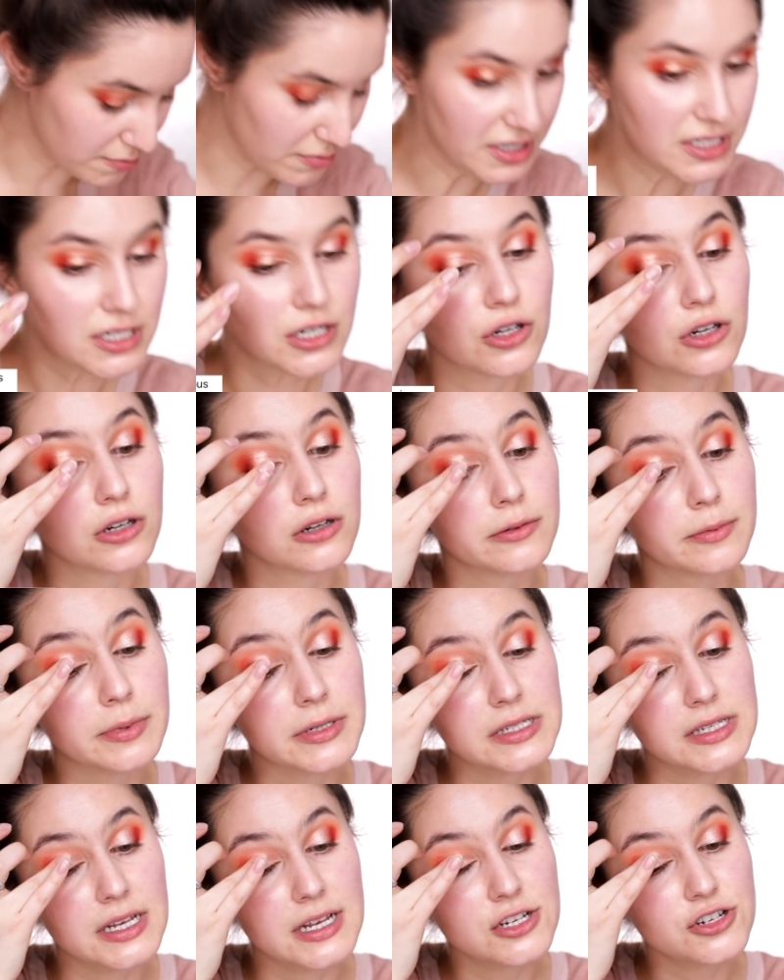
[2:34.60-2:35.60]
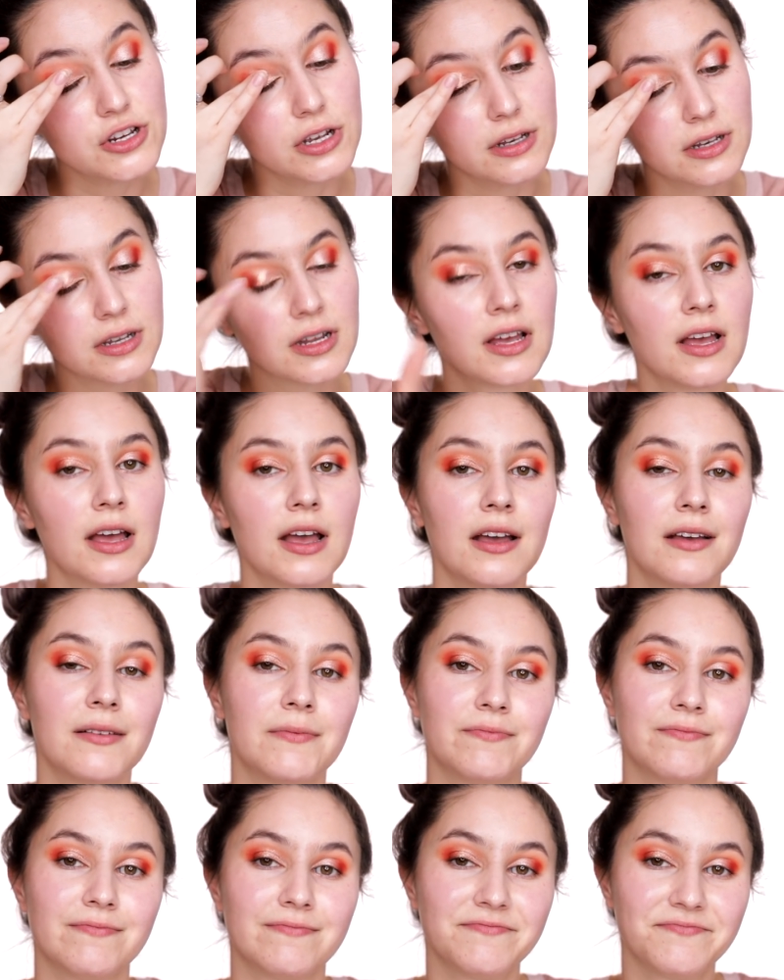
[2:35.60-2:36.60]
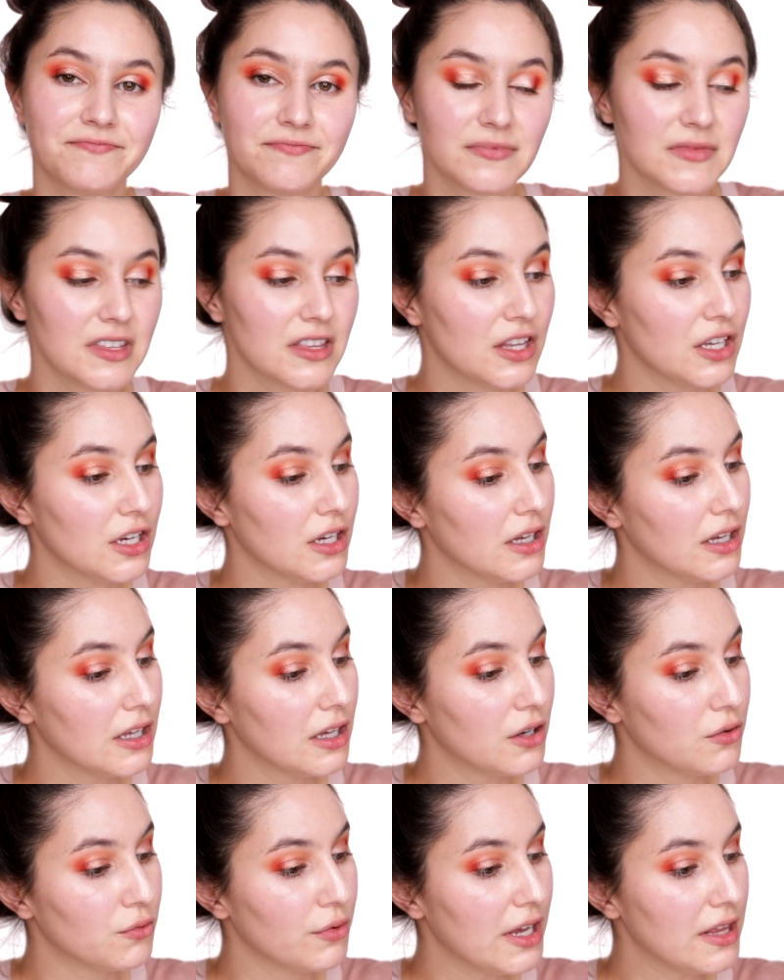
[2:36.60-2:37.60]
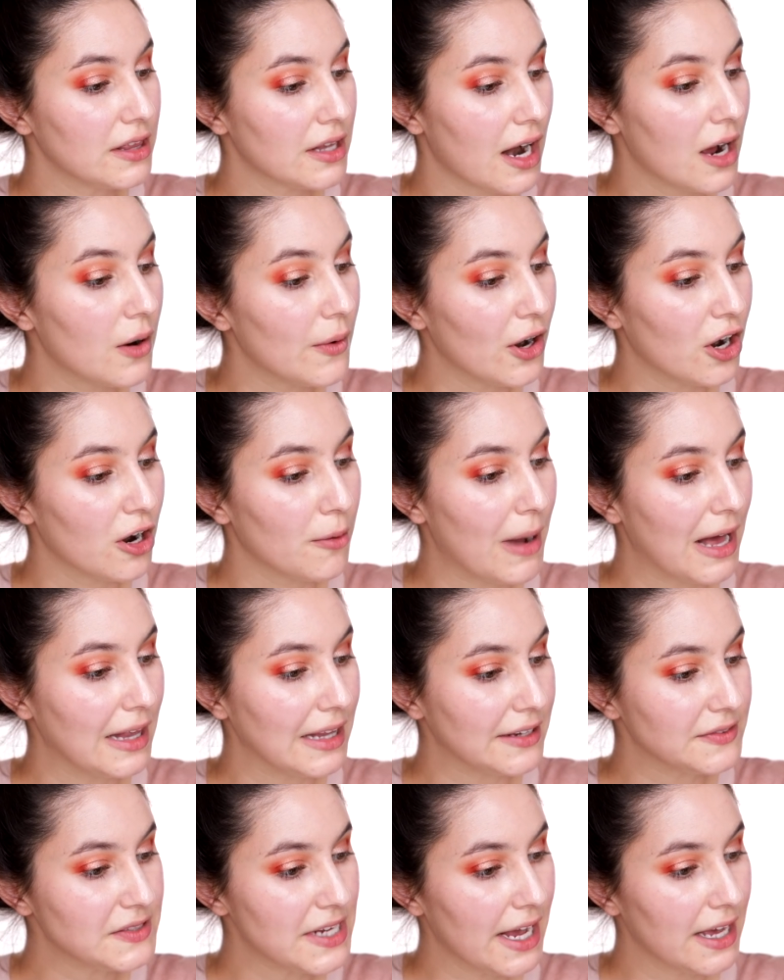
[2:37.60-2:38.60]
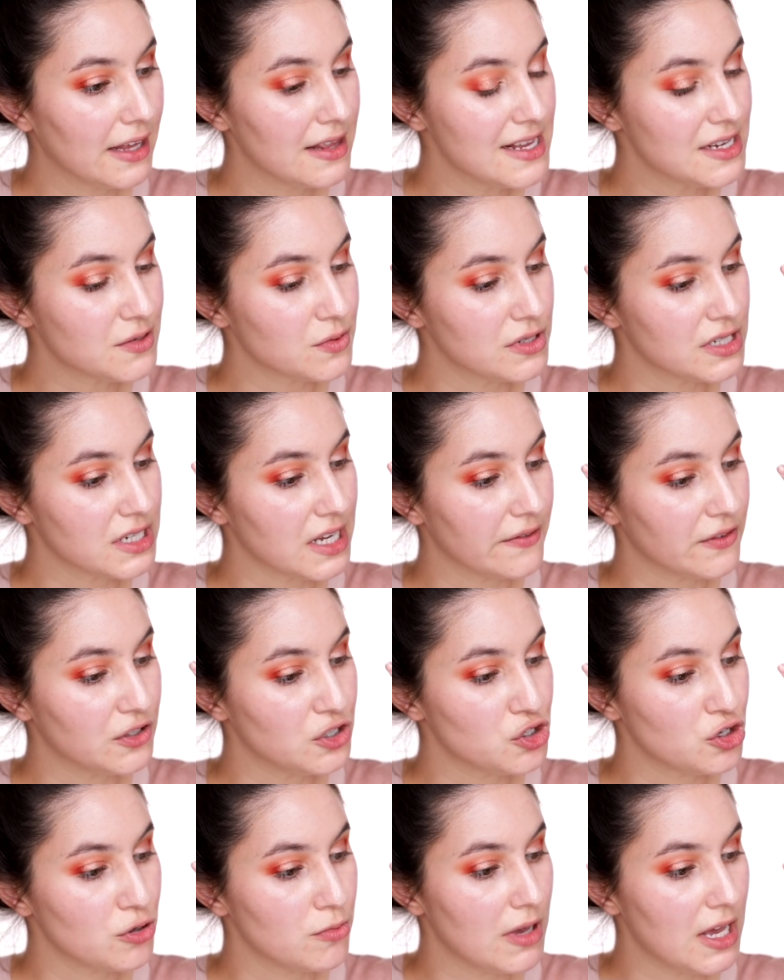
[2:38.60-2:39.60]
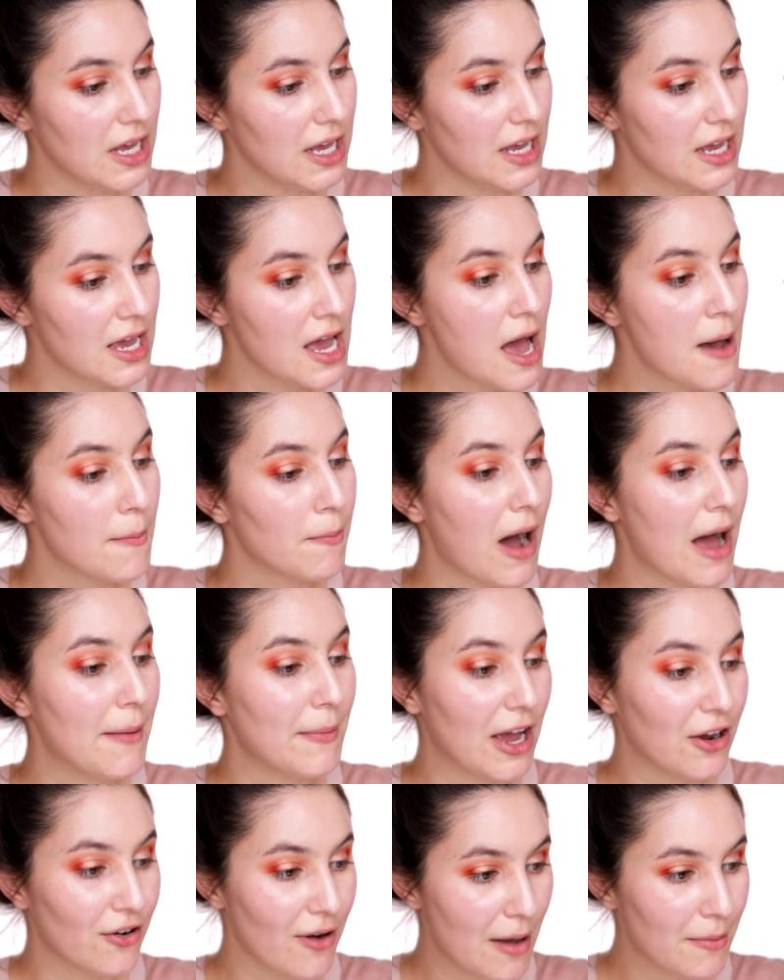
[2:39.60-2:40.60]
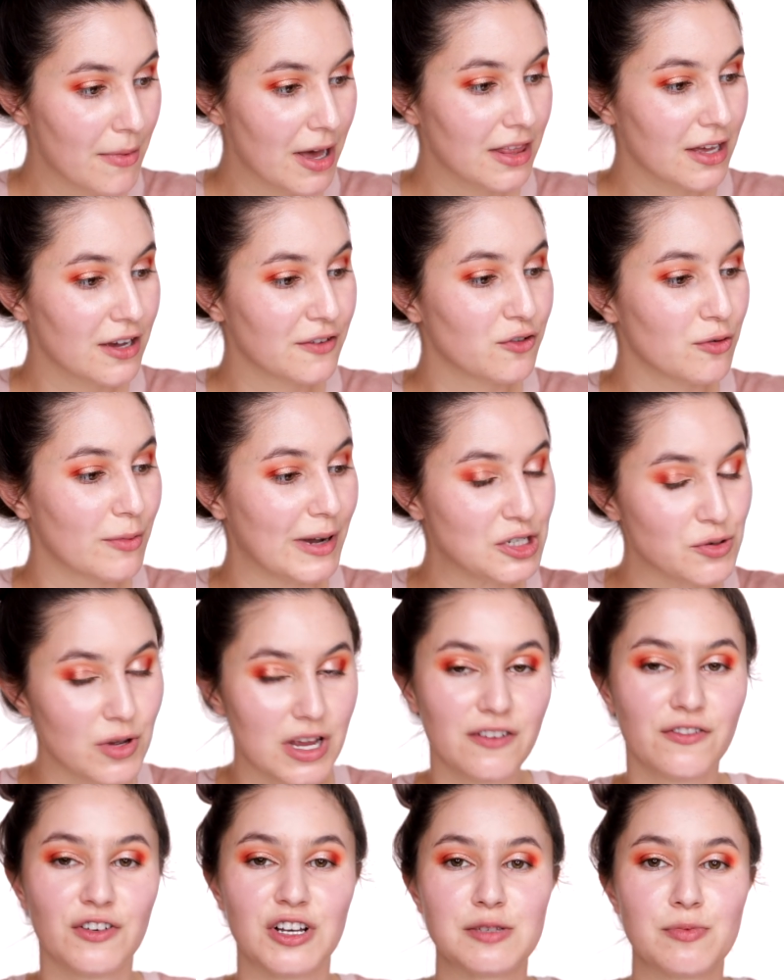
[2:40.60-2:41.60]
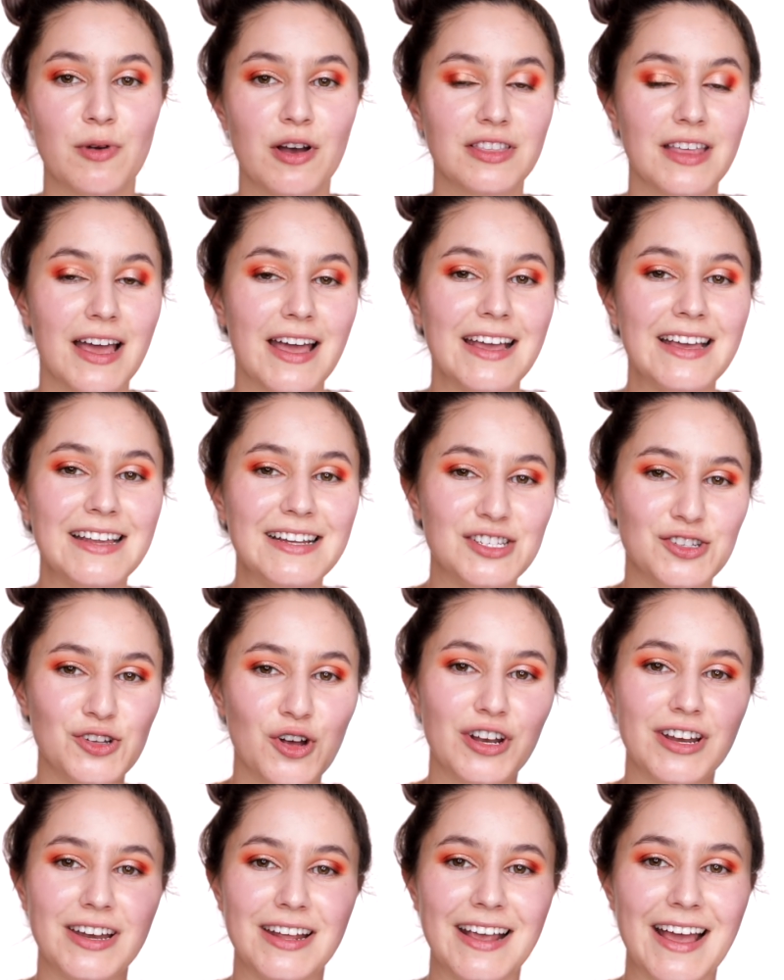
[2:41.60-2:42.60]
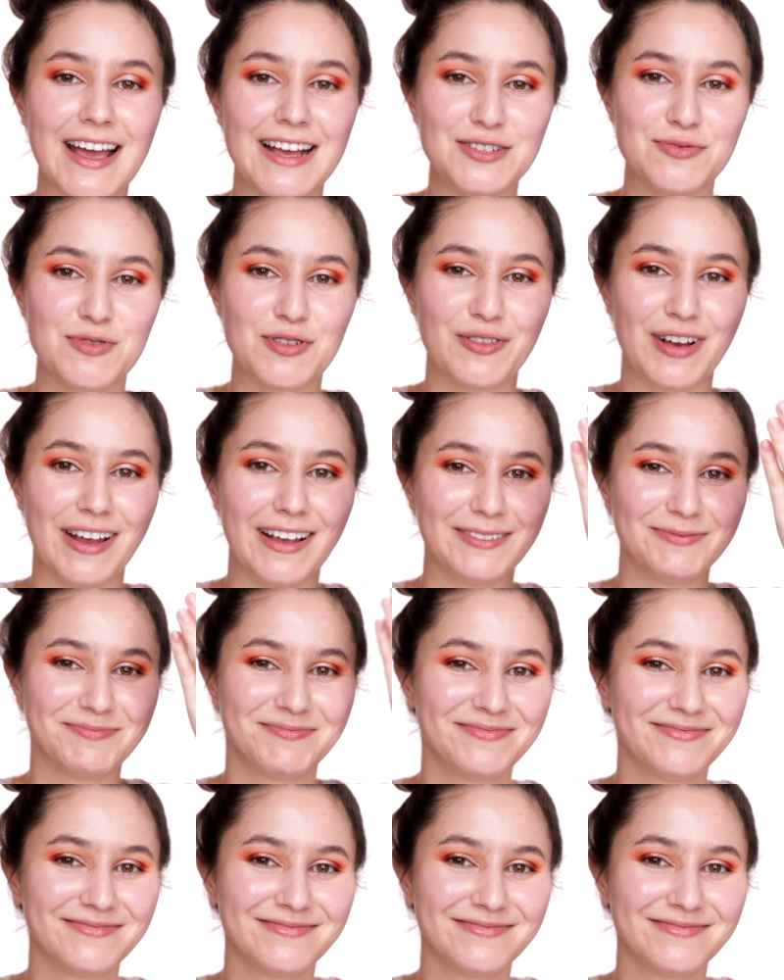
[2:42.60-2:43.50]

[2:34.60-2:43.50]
material possession? The ring that I wear on my left hand. This was given to me by my grandmother for my 21st birthday. It is not an engagement ring.